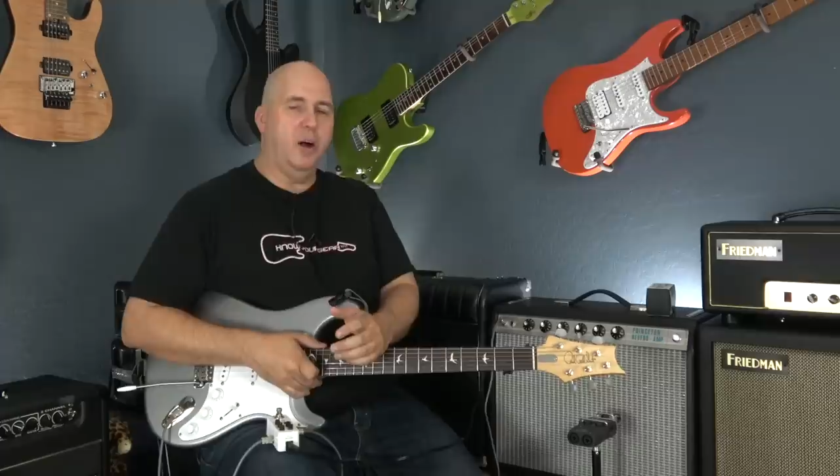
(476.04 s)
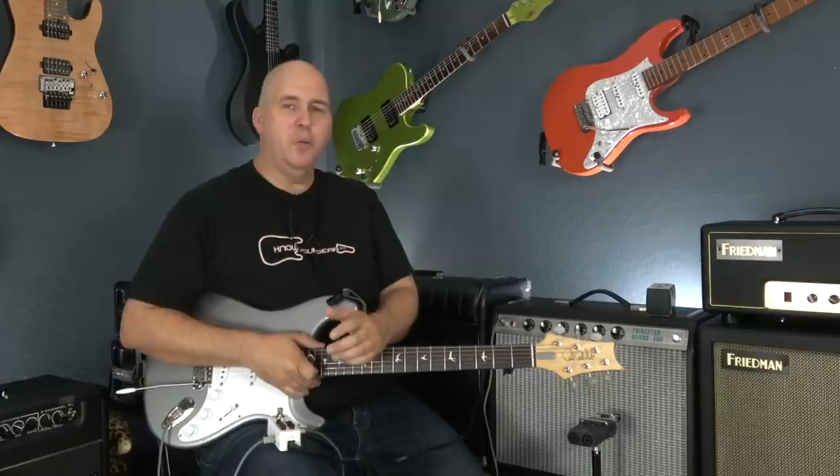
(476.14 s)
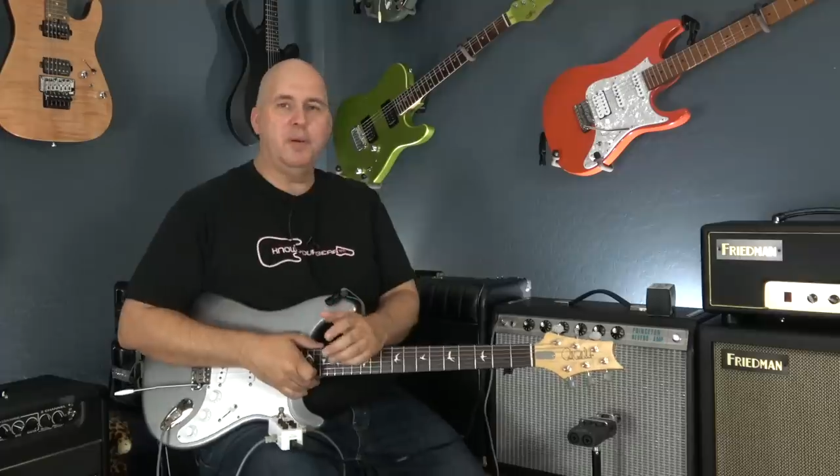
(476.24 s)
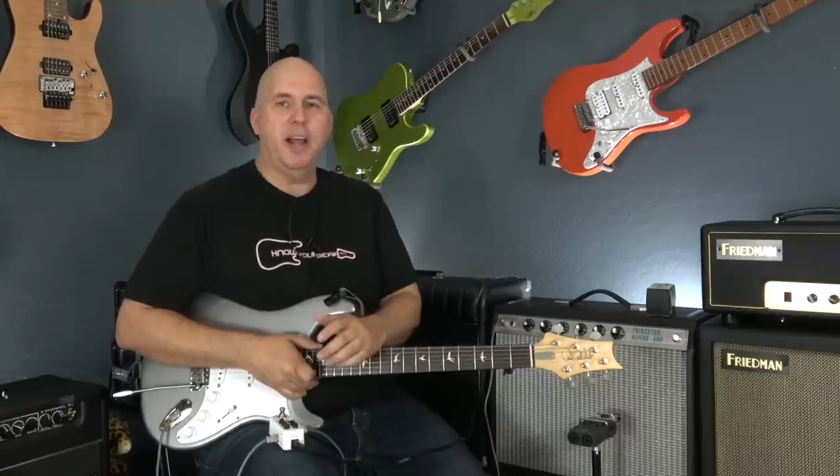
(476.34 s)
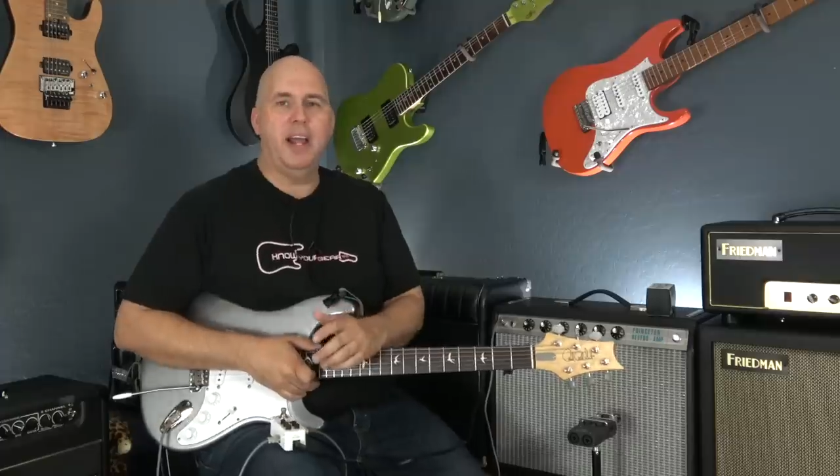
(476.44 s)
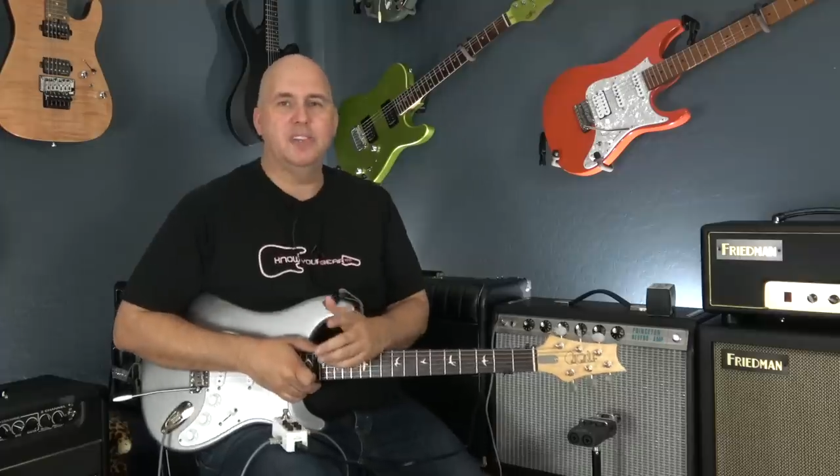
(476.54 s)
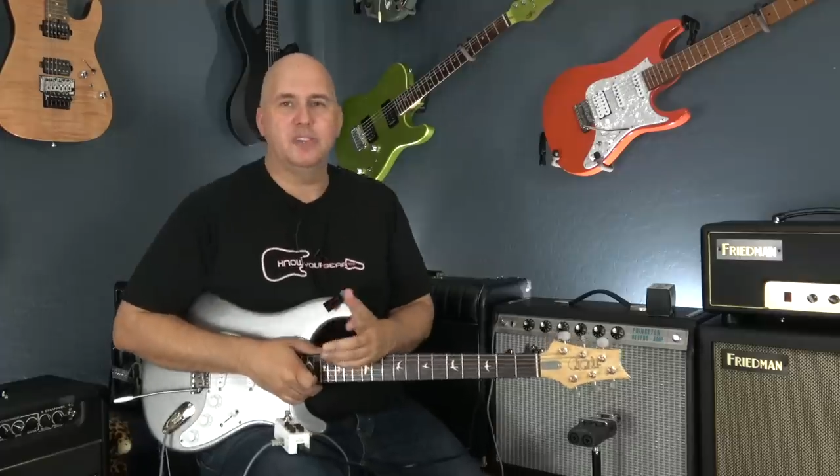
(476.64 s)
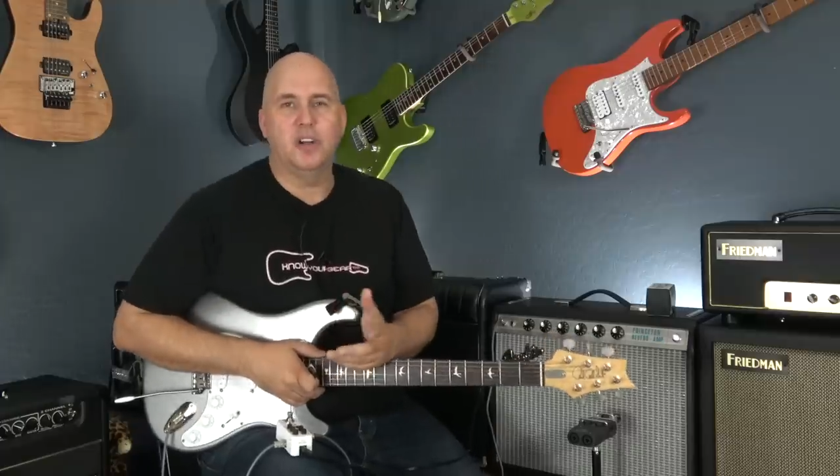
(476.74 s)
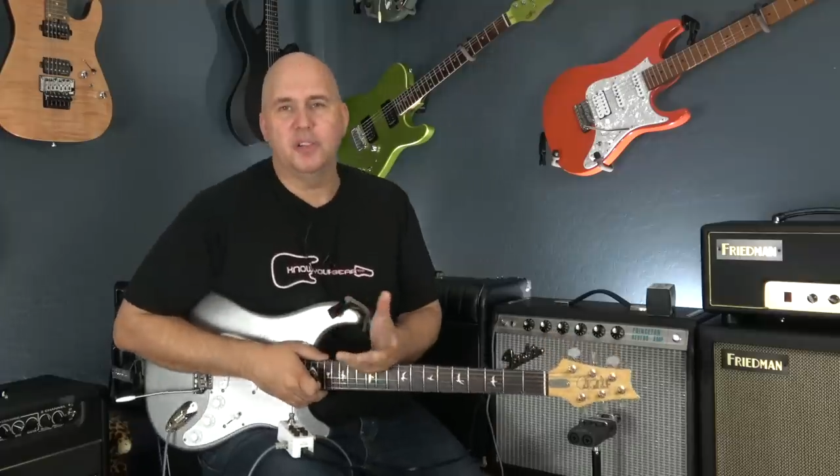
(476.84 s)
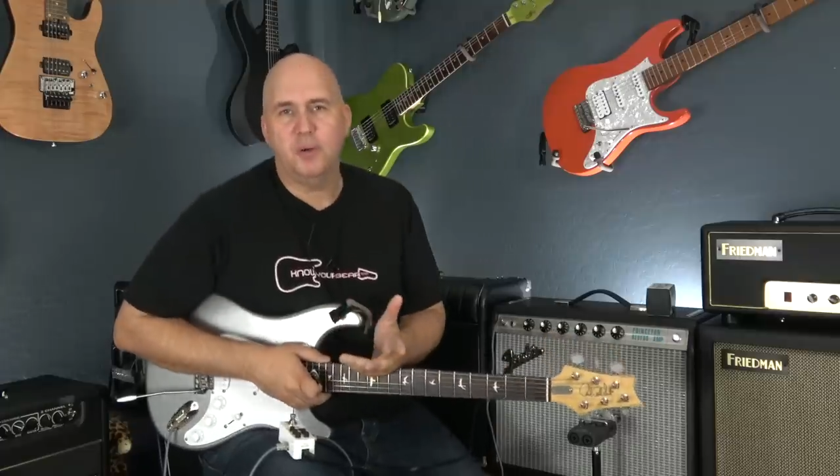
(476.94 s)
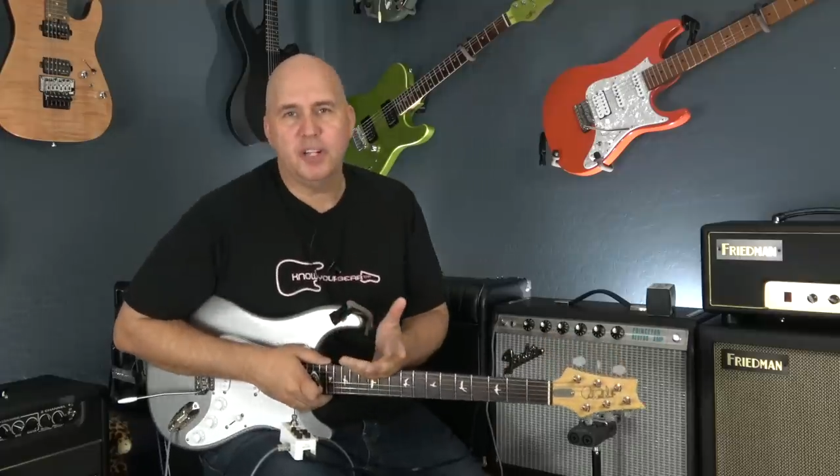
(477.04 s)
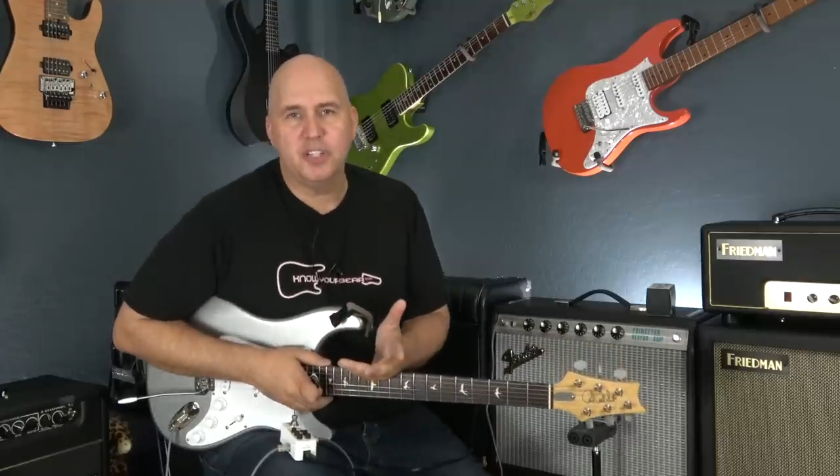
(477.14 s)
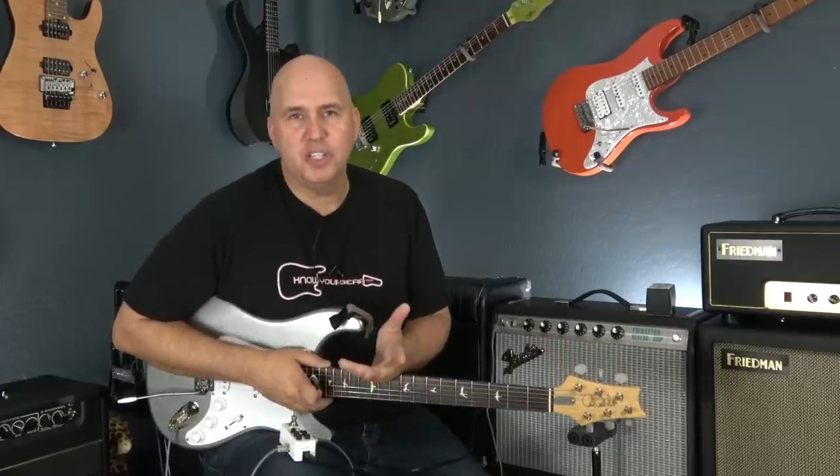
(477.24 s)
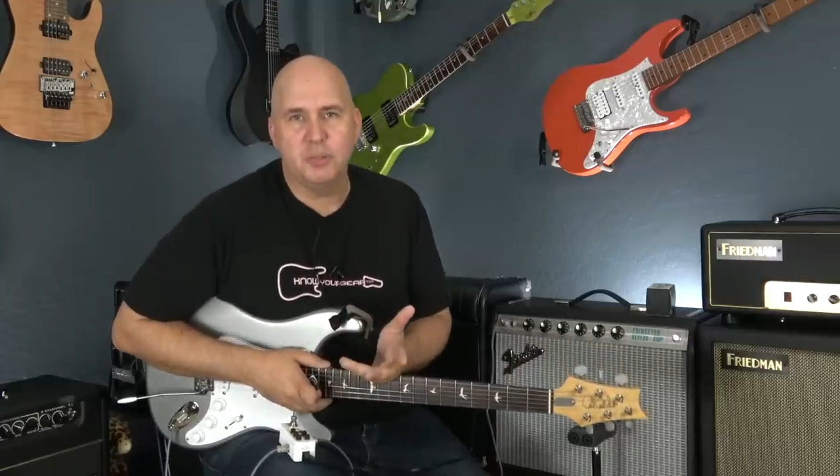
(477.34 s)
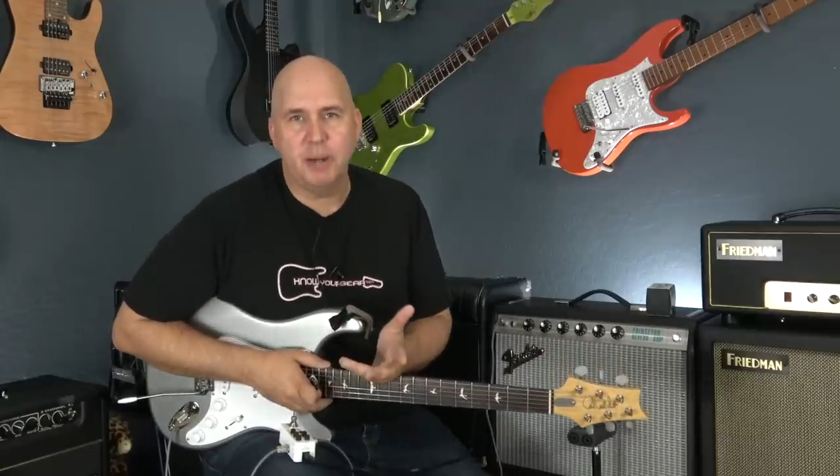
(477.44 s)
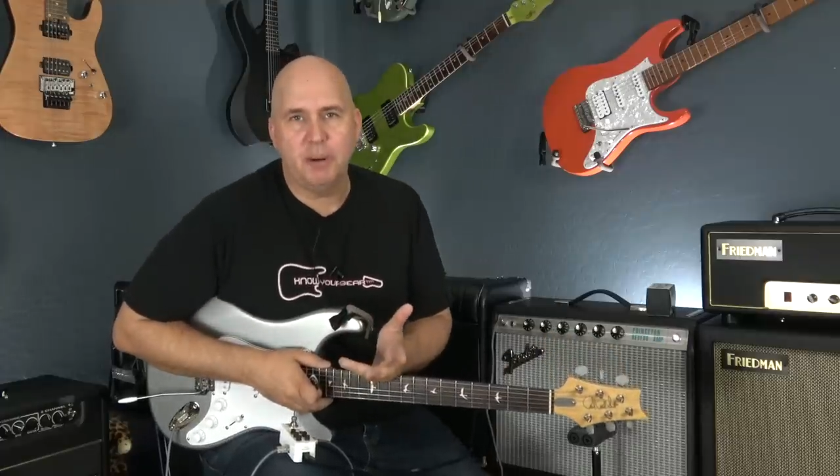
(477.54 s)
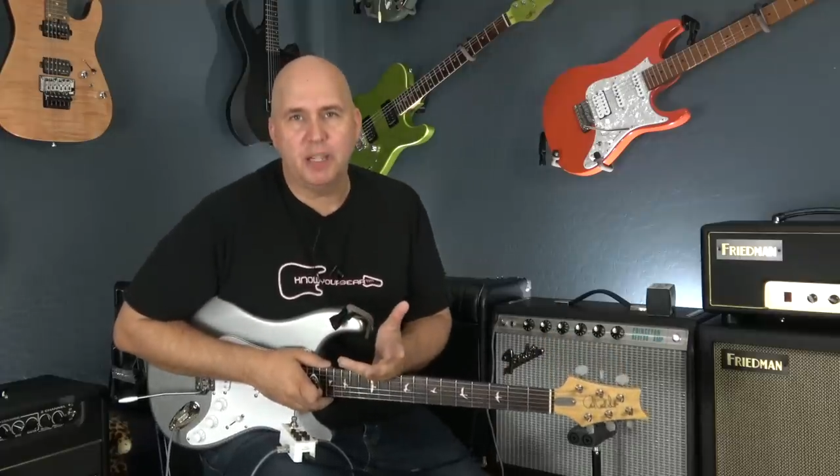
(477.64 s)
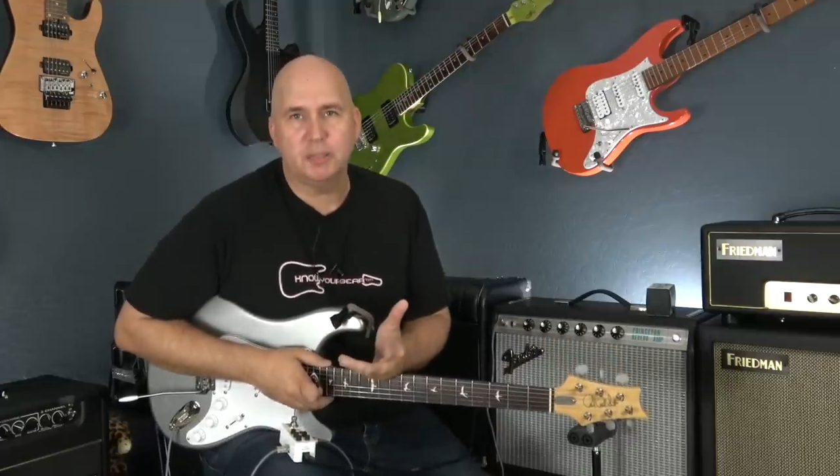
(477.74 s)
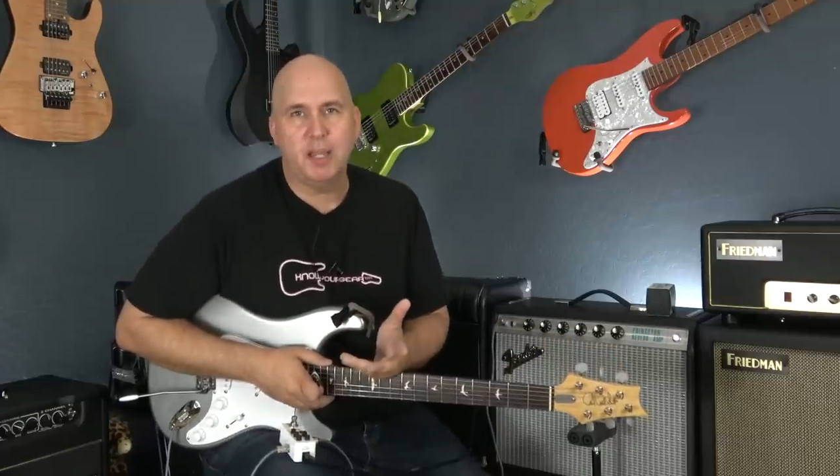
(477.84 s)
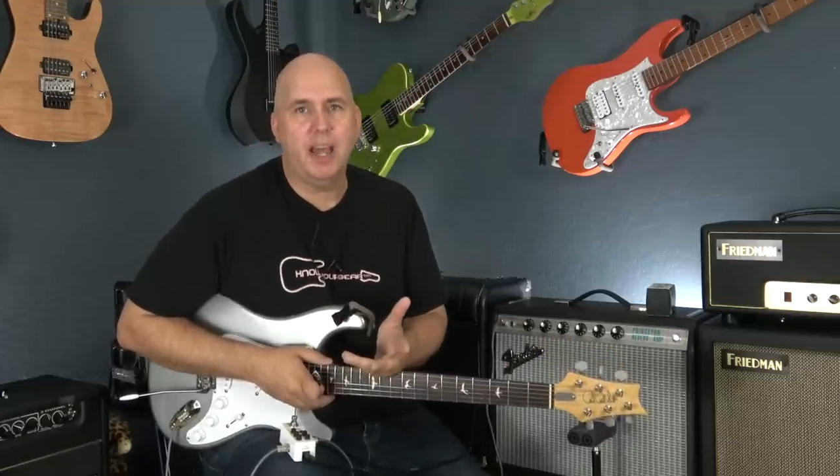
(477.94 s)
I hope I answered all the questions you might
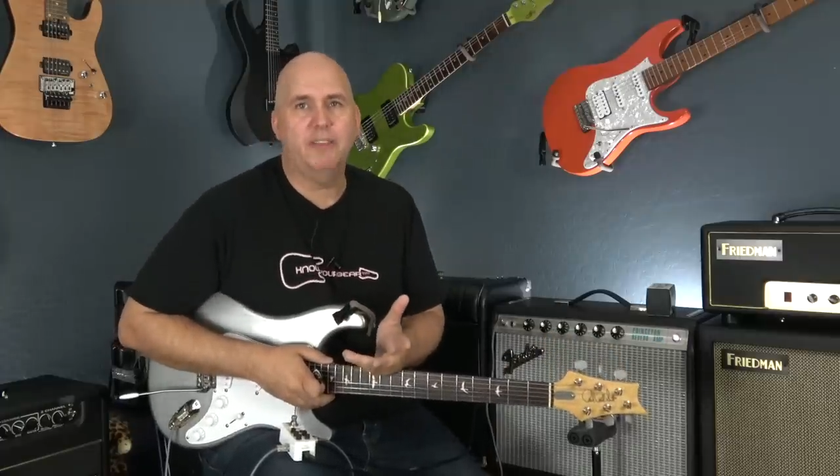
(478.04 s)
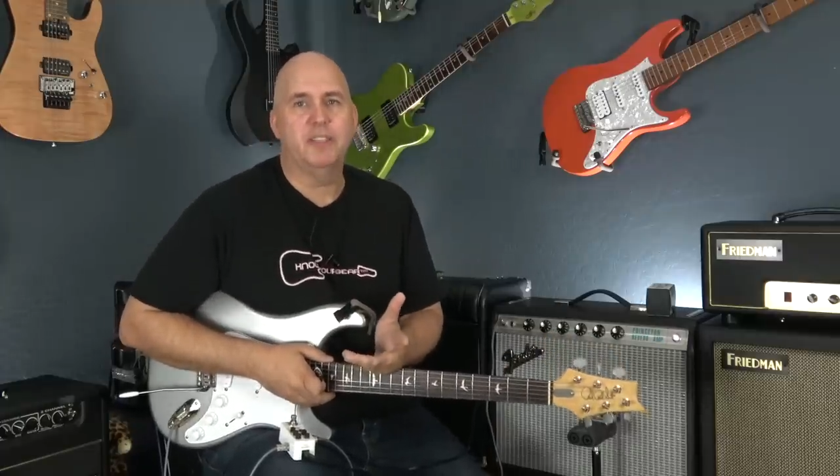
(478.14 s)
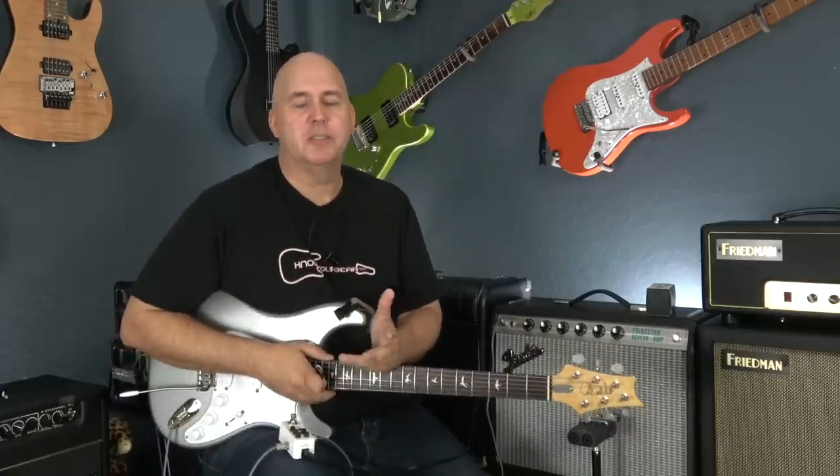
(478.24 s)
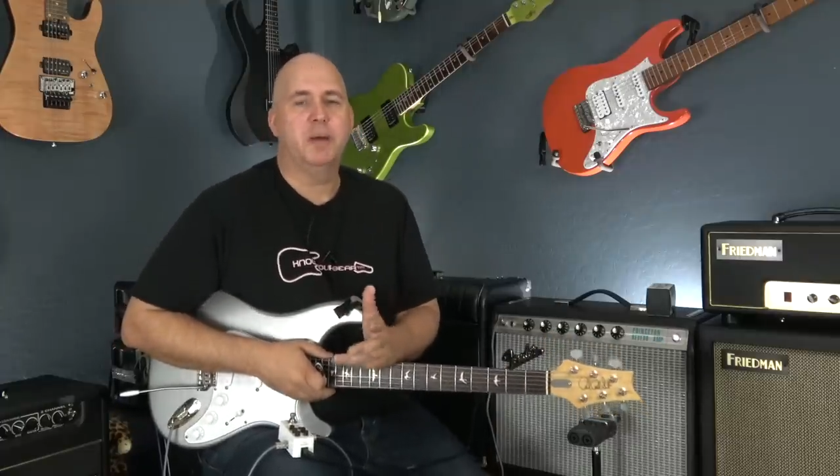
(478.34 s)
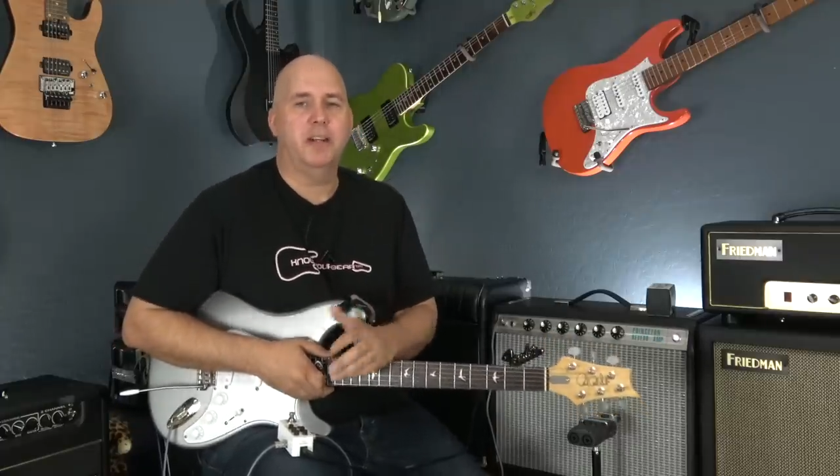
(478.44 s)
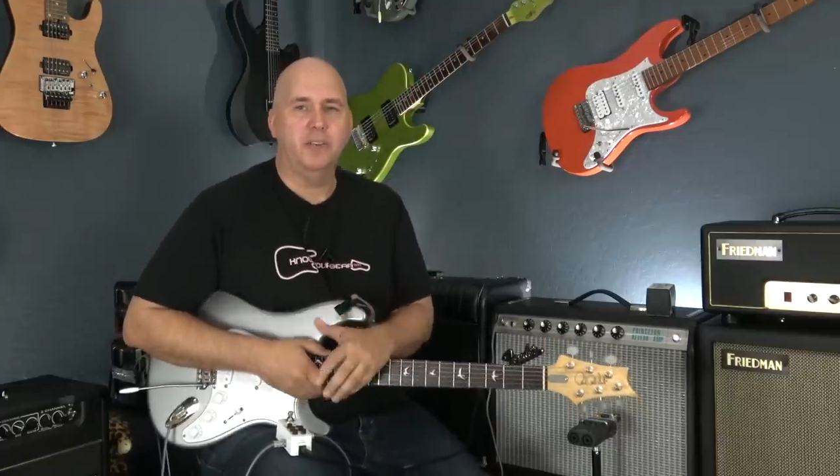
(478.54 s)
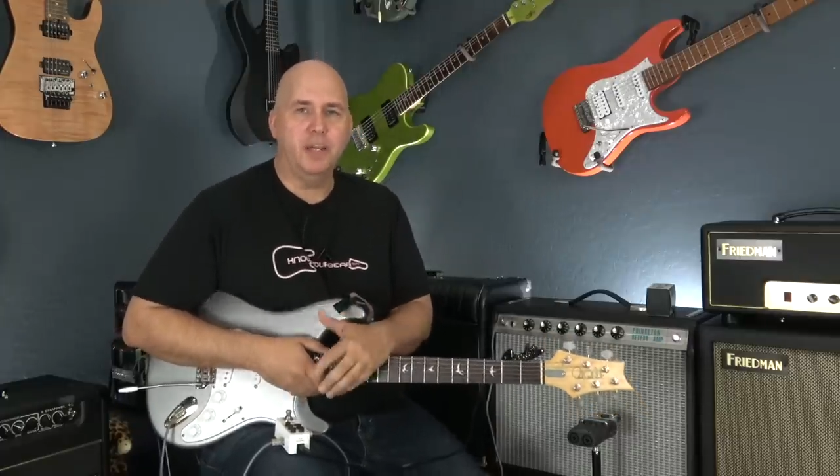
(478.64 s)
possibly have on this pedal.